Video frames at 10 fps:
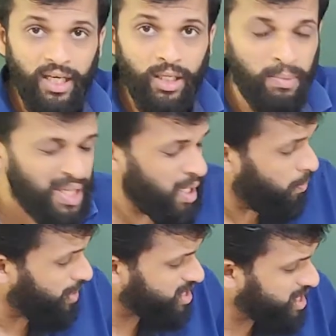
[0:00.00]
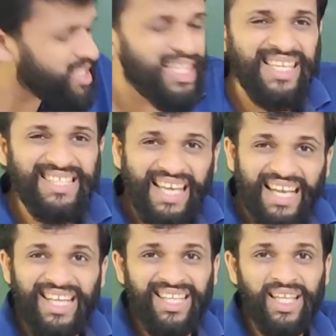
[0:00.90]
term. But since there is
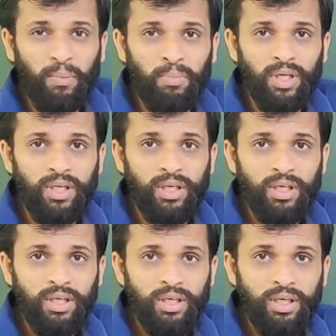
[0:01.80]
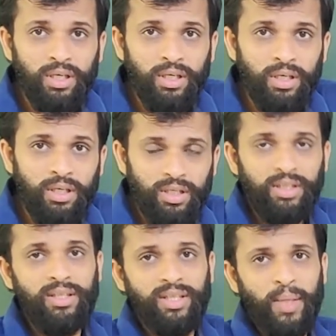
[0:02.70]
another number,
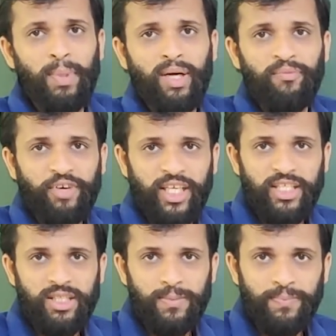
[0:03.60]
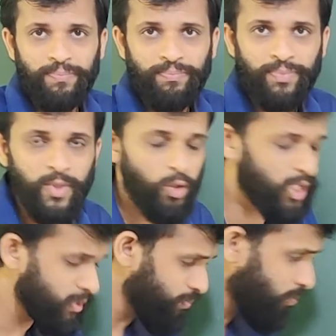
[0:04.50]
they become friends.
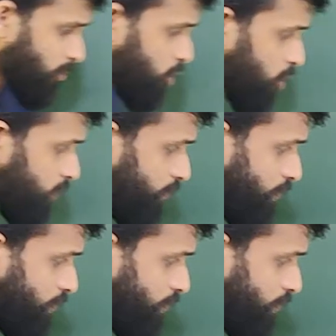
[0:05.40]
Okay? So,